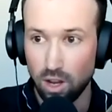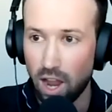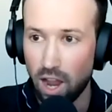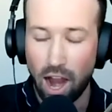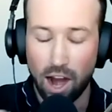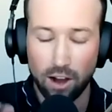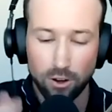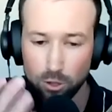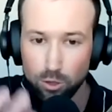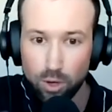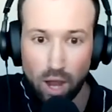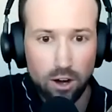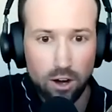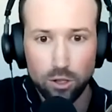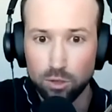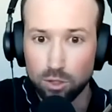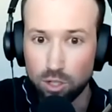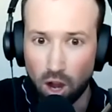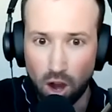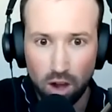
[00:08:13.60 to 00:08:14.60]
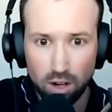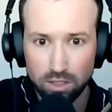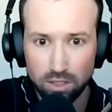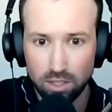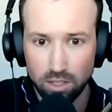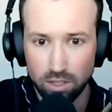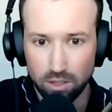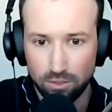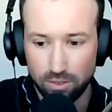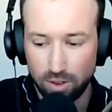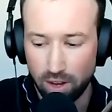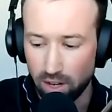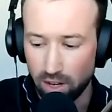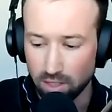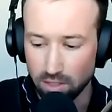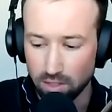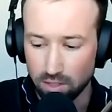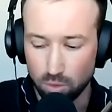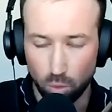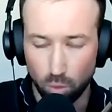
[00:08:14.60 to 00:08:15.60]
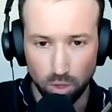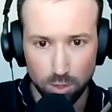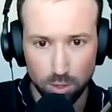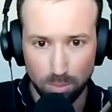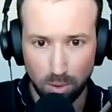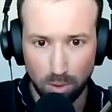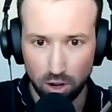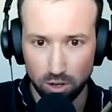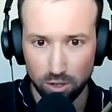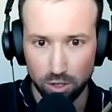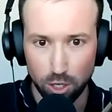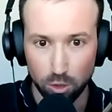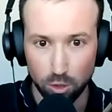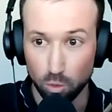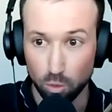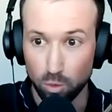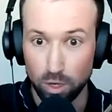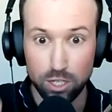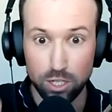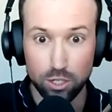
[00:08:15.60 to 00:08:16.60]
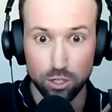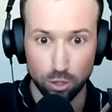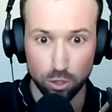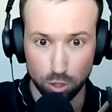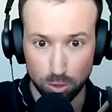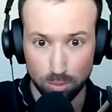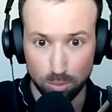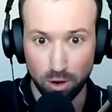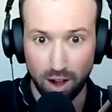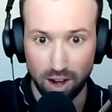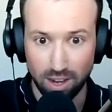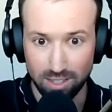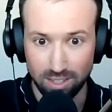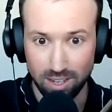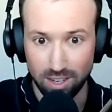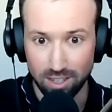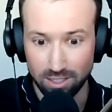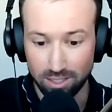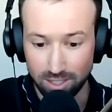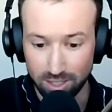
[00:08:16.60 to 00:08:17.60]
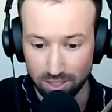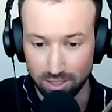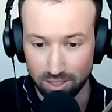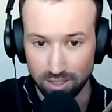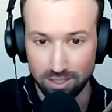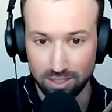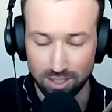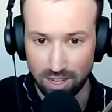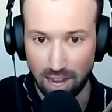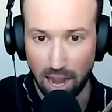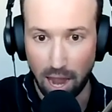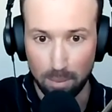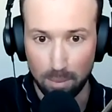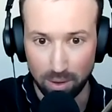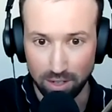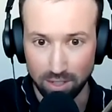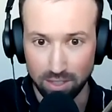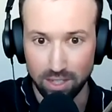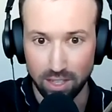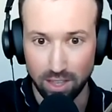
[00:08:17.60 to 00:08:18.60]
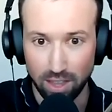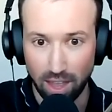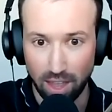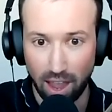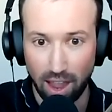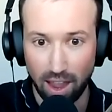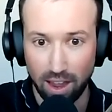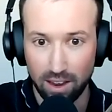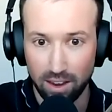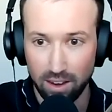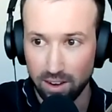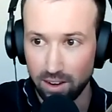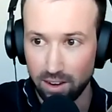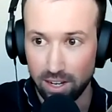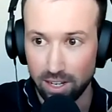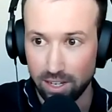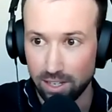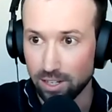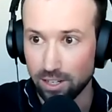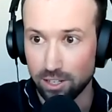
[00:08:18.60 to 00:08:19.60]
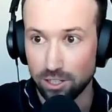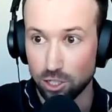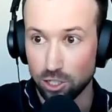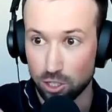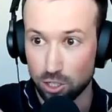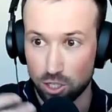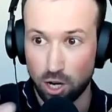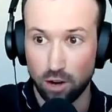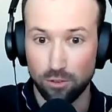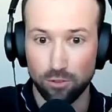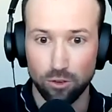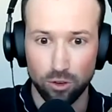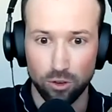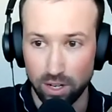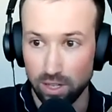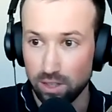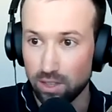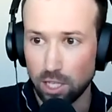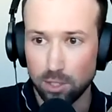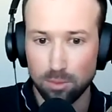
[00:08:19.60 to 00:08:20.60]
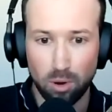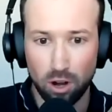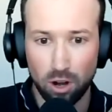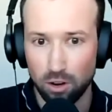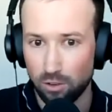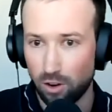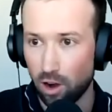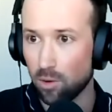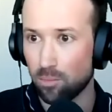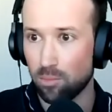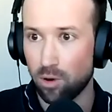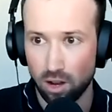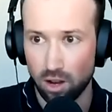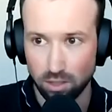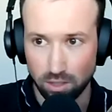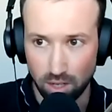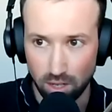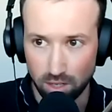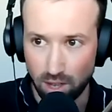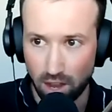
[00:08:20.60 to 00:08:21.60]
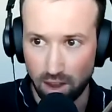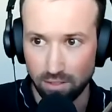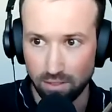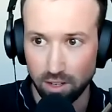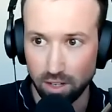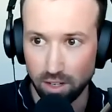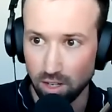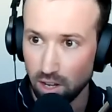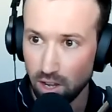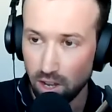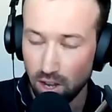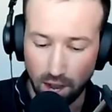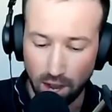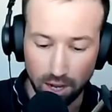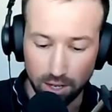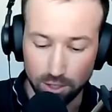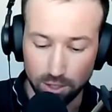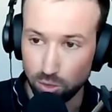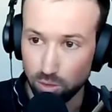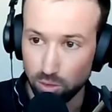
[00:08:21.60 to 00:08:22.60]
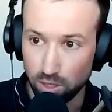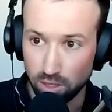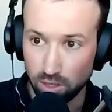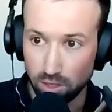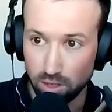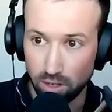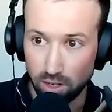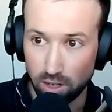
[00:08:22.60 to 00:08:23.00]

how do you talk to the fans? What's part of your research process to tap into that in a discovery? That's part of our process, doing